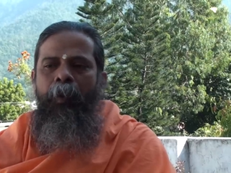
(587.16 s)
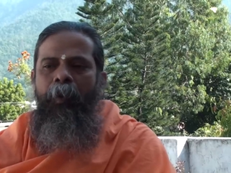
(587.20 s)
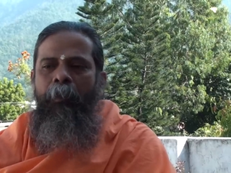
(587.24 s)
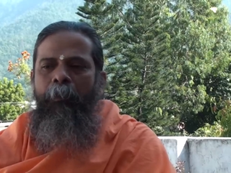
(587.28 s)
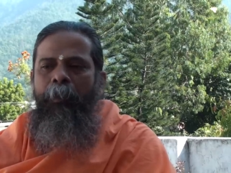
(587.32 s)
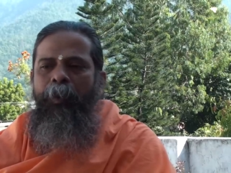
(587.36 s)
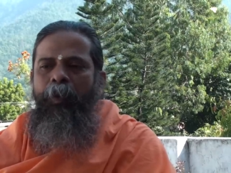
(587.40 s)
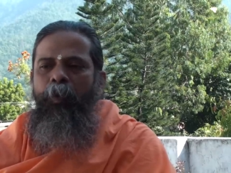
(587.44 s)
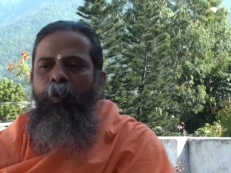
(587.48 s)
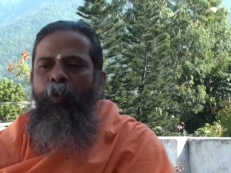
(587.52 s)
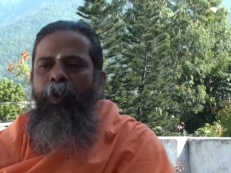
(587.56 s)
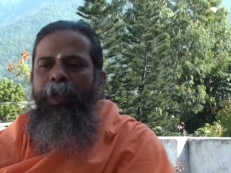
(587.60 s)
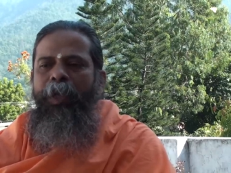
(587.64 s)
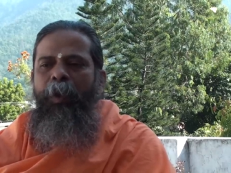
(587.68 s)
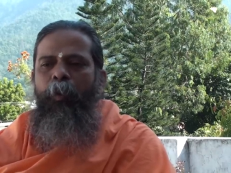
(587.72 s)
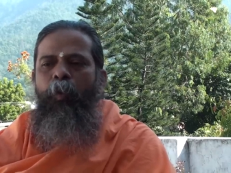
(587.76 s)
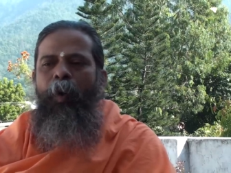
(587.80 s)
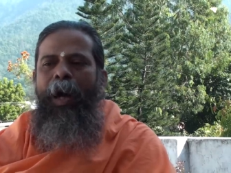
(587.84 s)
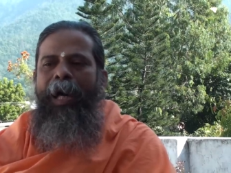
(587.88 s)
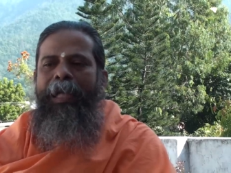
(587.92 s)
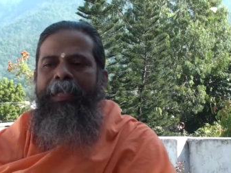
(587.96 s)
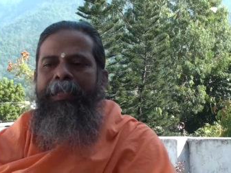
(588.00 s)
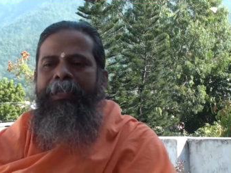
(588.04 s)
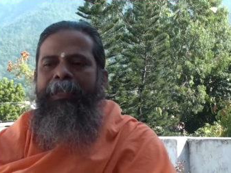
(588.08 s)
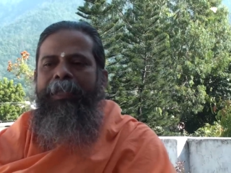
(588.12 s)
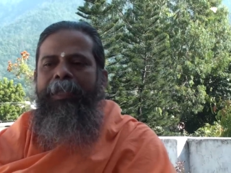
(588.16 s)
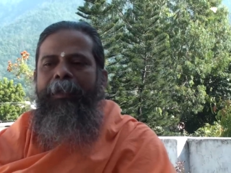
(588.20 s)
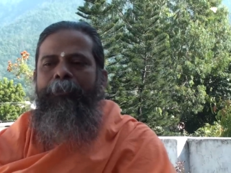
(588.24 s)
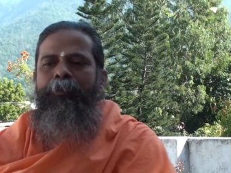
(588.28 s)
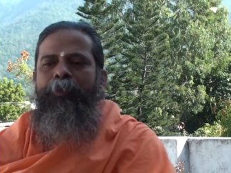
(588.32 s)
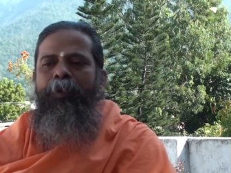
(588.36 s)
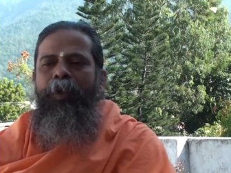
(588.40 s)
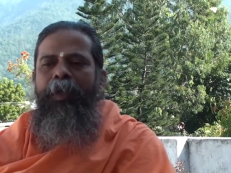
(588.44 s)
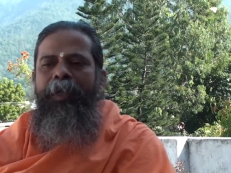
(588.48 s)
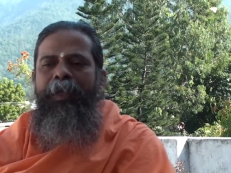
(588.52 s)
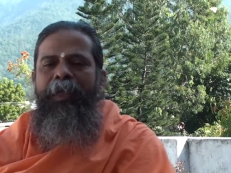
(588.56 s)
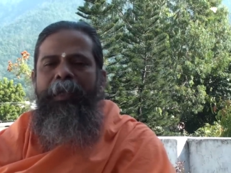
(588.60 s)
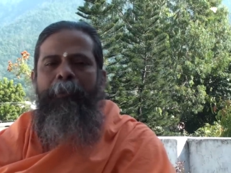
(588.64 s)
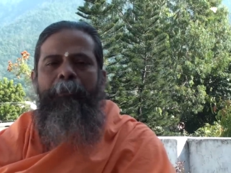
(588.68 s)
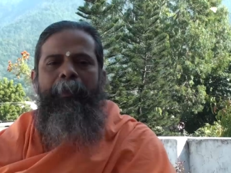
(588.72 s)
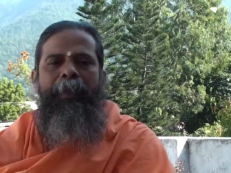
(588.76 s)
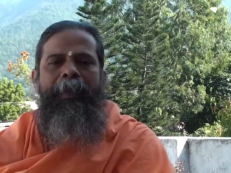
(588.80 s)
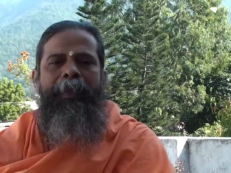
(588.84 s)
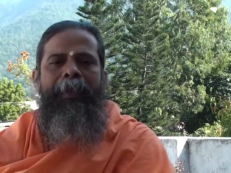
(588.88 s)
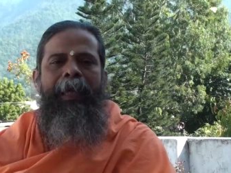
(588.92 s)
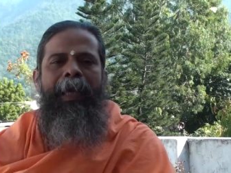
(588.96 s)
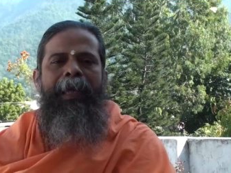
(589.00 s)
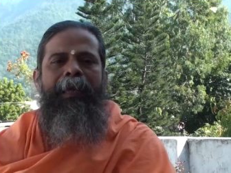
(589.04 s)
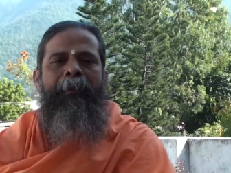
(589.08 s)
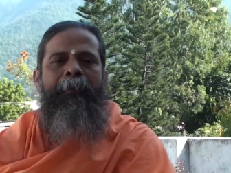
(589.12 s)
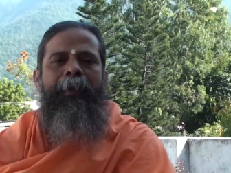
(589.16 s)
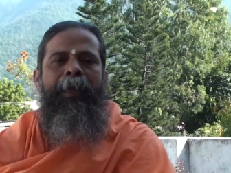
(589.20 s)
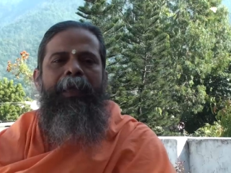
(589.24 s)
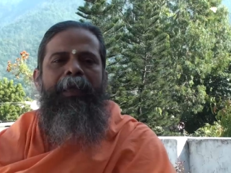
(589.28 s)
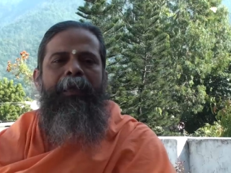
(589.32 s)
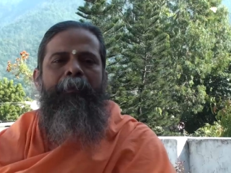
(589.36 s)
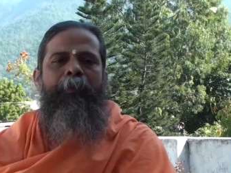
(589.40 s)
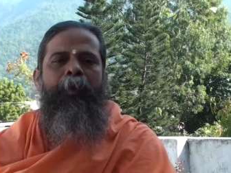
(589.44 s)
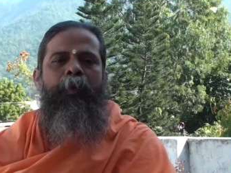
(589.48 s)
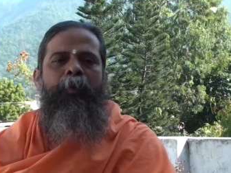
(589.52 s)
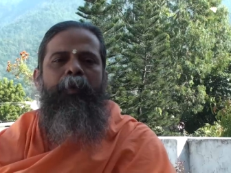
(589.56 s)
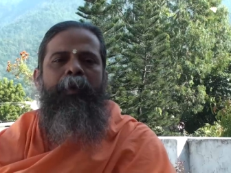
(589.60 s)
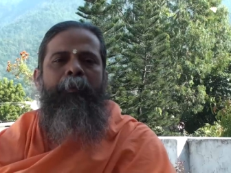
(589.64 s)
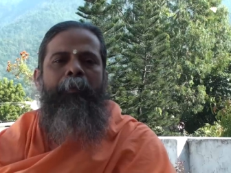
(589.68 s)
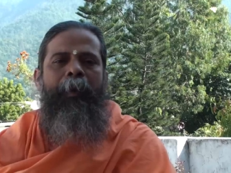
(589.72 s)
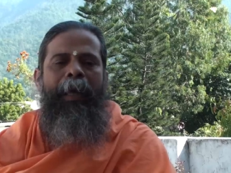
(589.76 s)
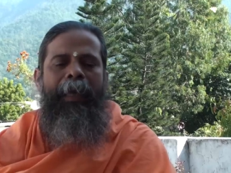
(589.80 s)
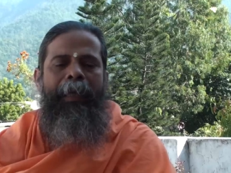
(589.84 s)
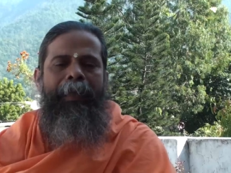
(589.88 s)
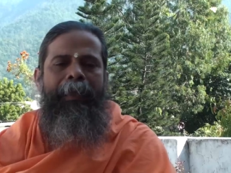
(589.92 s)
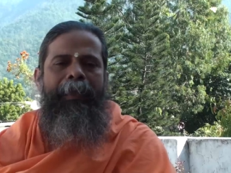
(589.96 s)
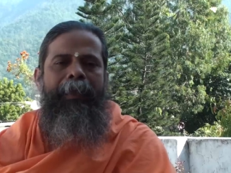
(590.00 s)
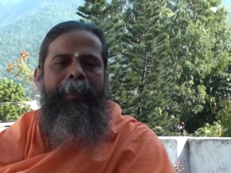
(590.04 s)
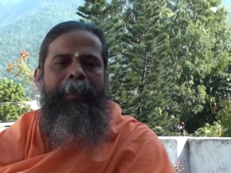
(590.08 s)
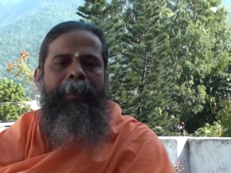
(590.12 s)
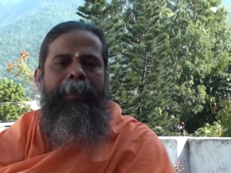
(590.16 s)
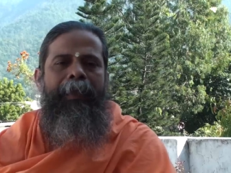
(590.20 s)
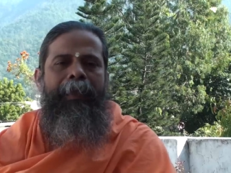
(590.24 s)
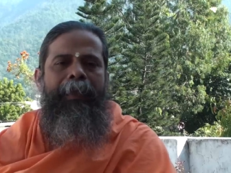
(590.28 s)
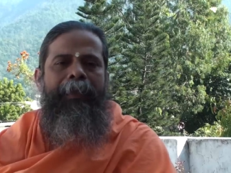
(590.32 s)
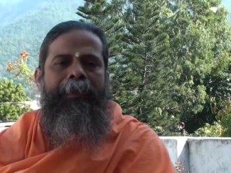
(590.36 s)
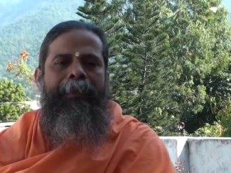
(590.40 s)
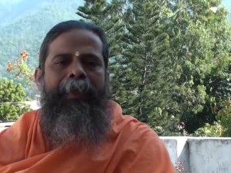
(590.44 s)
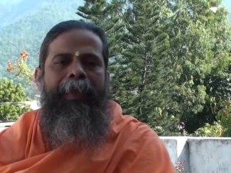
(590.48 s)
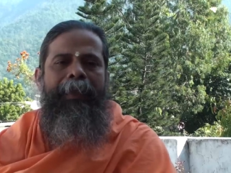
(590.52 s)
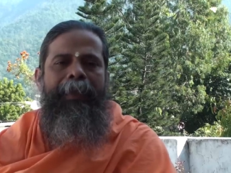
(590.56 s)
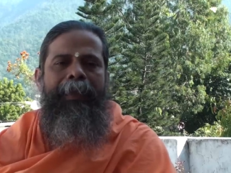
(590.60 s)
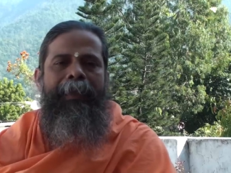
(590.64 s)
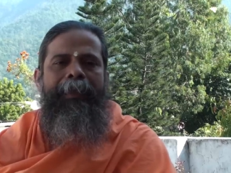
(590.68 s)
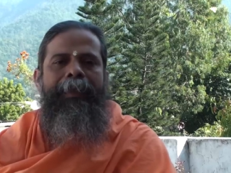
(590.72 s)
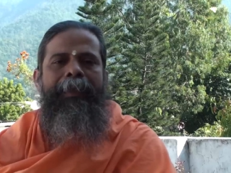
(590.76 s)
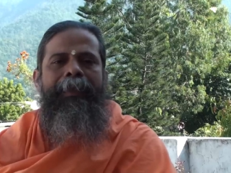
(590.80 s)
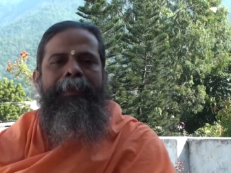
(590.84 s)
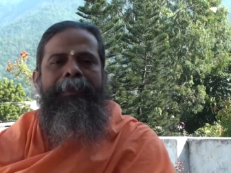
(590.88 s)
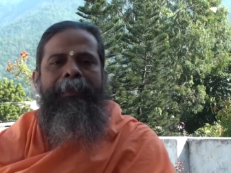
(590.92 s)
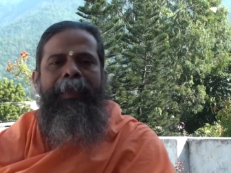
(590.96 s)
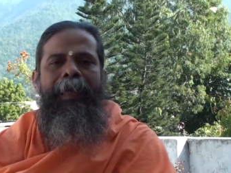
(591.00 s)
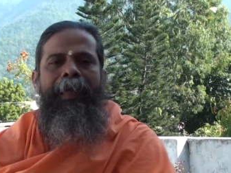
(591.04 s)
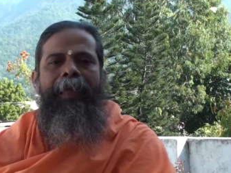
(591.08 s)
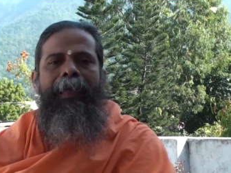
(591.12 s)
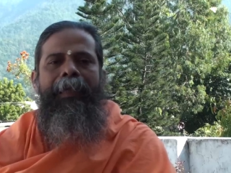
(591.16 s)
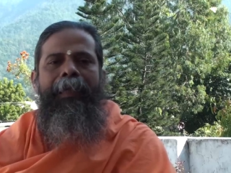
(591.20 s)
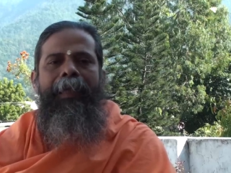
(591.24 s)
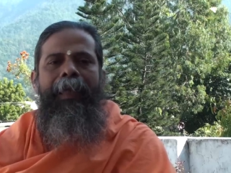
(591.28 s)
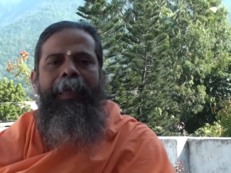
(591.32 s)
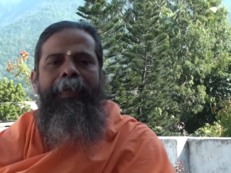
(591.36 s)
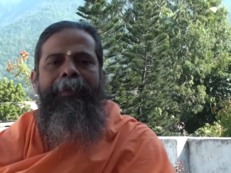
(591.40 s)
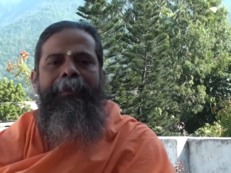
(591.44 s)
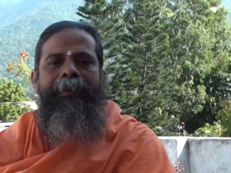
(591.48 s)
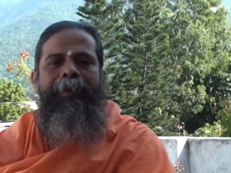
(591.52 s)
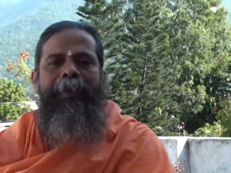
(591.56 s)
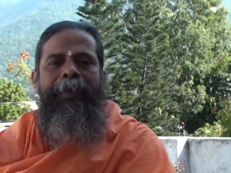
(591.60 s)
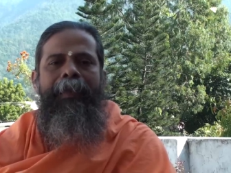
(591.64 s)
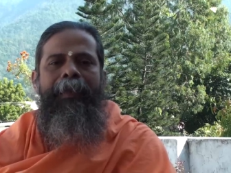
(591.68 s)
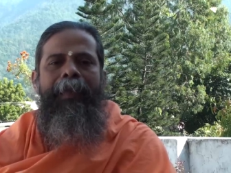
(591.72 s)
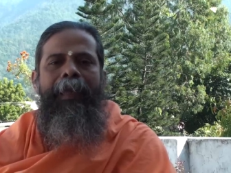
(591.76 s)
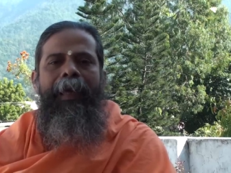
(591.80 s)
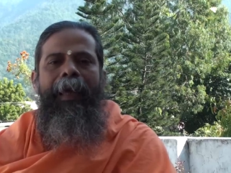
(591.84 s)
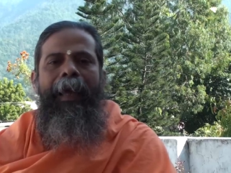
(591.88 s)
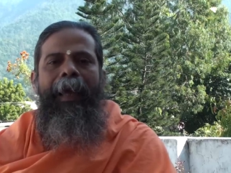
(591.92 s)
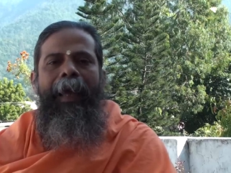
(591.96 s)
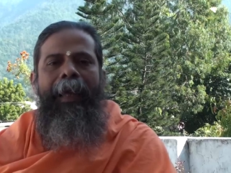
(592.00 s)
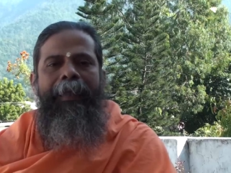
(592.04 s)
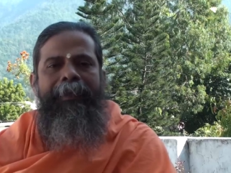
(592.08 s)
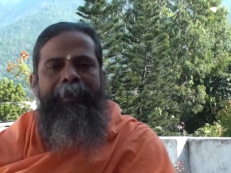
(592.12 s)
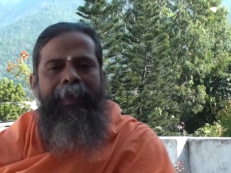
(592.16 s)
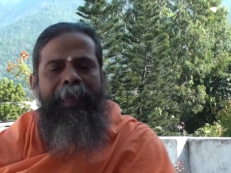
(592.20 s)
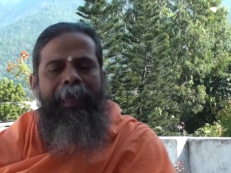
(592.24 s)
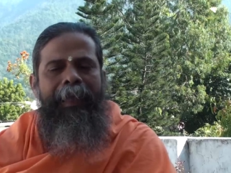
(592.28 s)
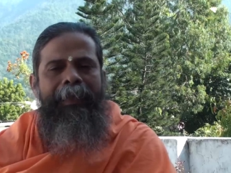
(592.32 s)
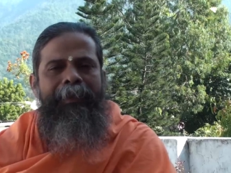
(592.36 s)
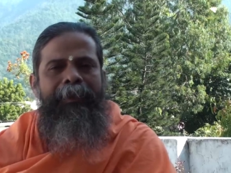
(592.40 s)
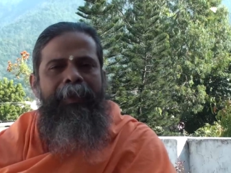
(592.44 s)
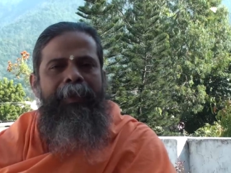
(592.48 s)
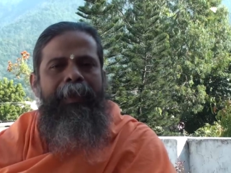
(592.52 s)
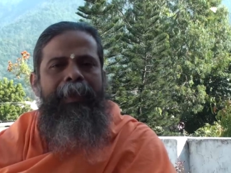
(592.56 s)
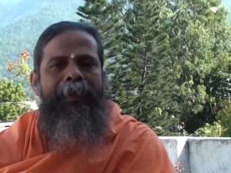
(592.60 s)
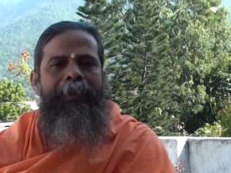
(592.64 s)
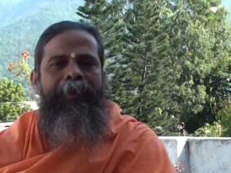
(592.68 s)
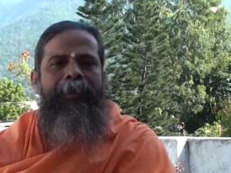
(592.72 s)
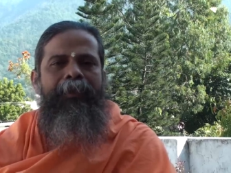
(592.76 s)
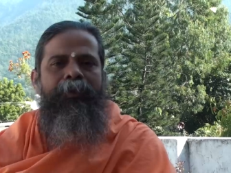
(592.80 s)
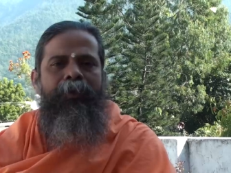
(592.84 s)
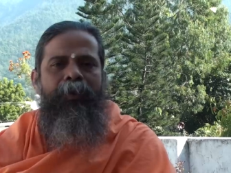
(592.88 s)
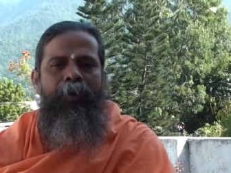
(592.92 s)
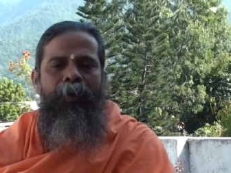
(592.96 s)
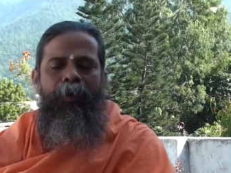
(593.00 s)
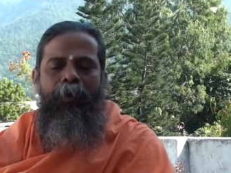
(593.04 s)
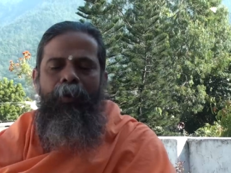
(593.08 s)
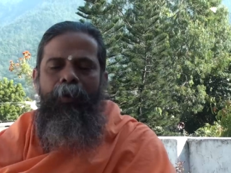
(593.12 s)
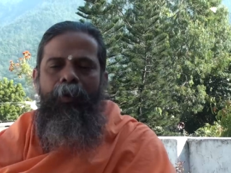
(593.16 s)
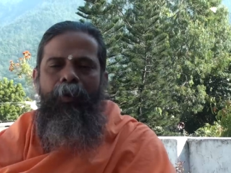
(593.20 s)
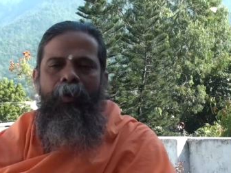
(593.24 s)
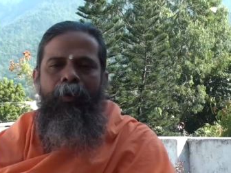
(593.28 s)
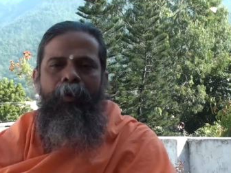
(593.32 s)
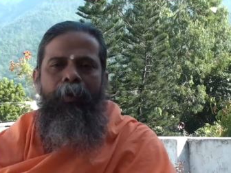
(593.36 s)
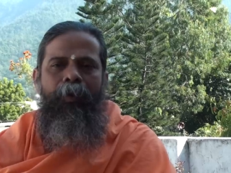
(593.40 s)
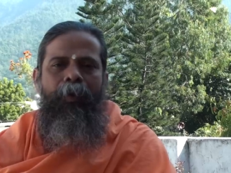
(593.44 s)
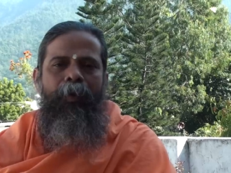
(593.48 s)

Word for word: But only one scripture in Vigyana Bhairava we find that it is said as exhalation is Soham